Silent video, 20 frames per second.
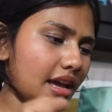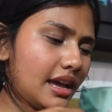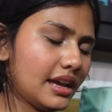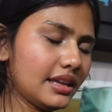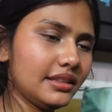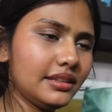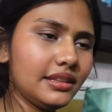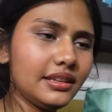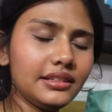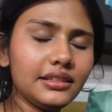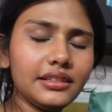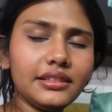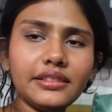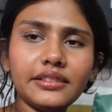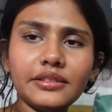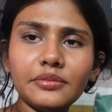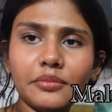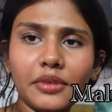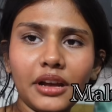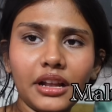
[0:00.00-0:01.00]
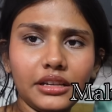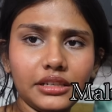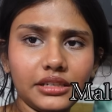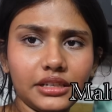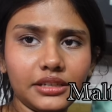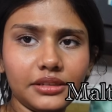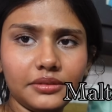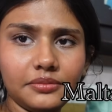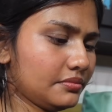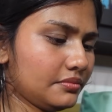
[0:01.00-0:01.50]
I think this is
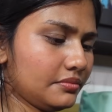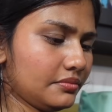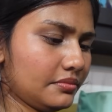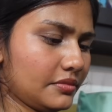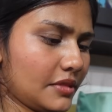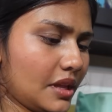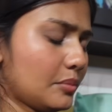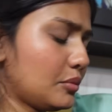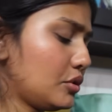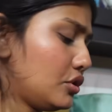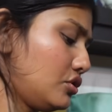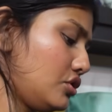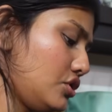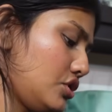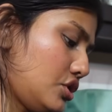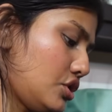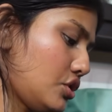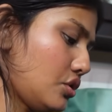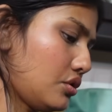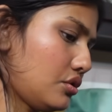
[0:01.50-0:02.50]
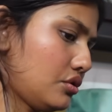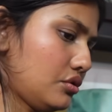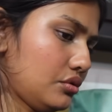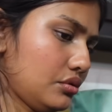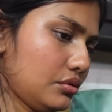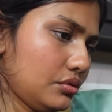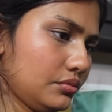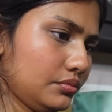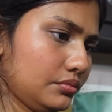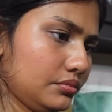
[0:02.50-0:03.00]
Malta. I'm not sure though.